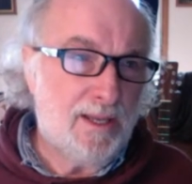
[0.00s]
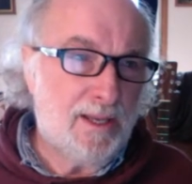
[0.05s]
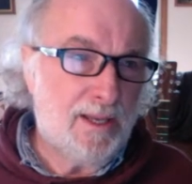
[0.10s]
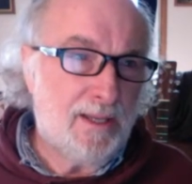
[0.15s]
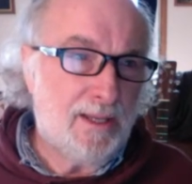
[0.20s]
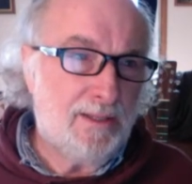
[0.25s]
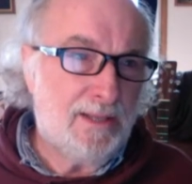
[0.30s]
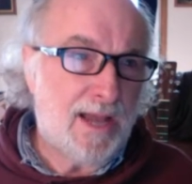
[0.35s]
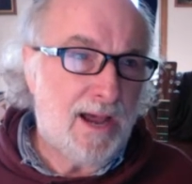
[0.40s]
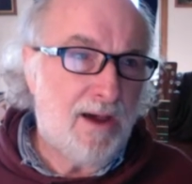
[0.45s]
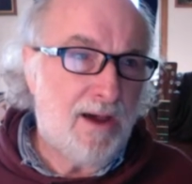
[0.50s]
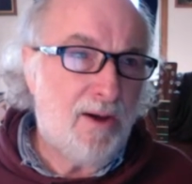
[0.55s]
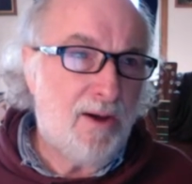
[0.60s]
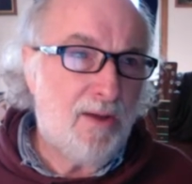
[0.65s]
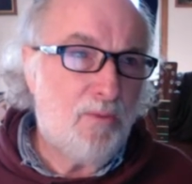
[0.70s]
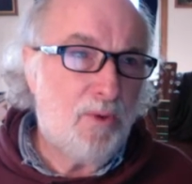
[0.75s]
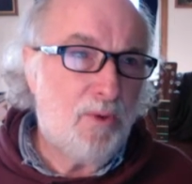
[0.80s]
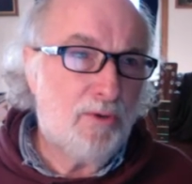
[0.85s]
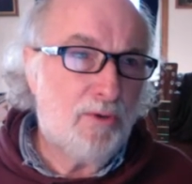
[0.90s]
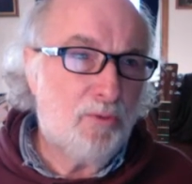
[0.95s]
And now I
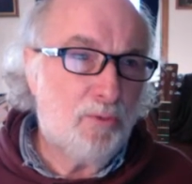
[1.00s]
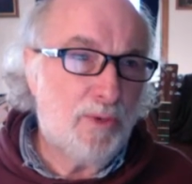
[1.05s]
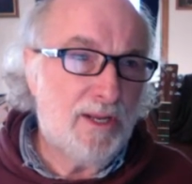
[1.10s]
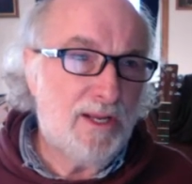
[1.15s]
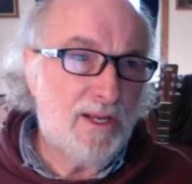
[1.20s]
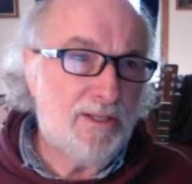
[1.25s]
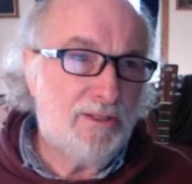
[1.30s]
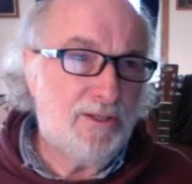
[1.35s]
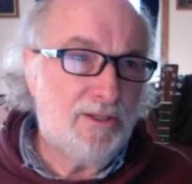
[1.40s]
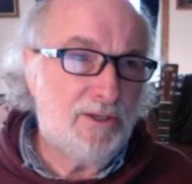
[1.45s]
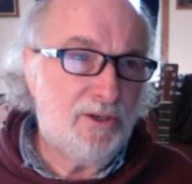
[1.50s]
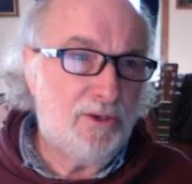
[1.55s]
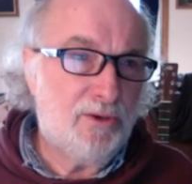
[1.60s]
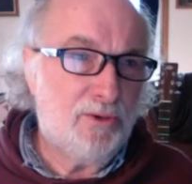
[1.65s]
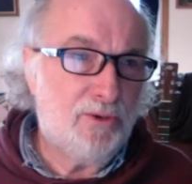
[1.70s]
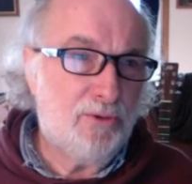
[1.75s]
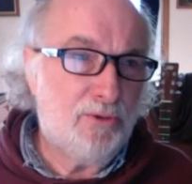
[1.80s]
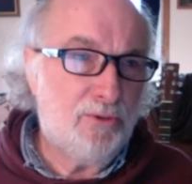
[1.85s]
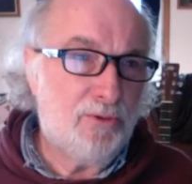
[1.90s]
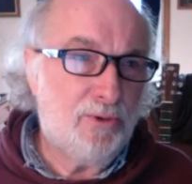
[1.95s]
want to read to
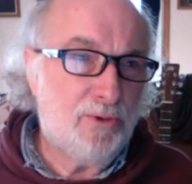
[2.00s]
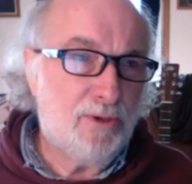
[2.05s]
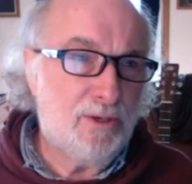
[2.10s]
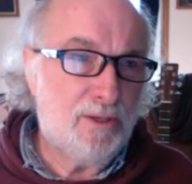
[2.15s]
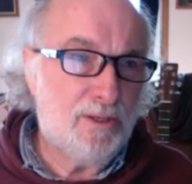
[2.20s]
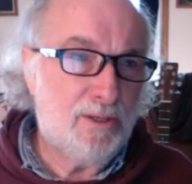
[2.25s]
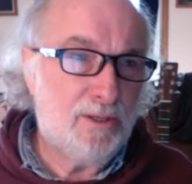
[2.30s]
you